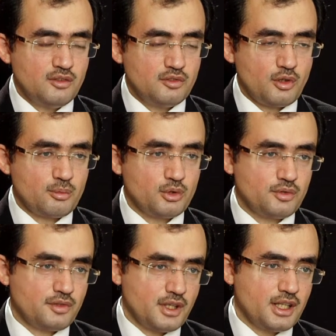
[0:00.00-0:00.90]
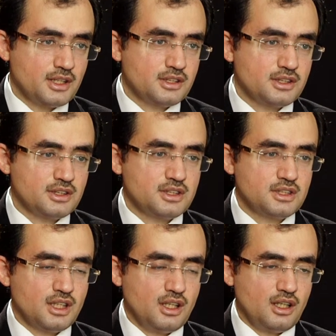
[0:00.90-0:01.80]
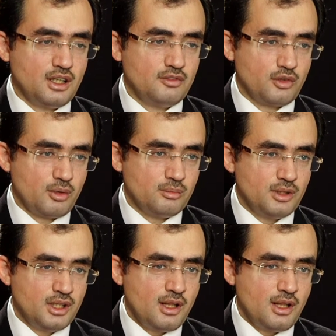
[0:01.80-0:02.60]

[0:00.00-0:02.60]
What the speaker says: from your friends, from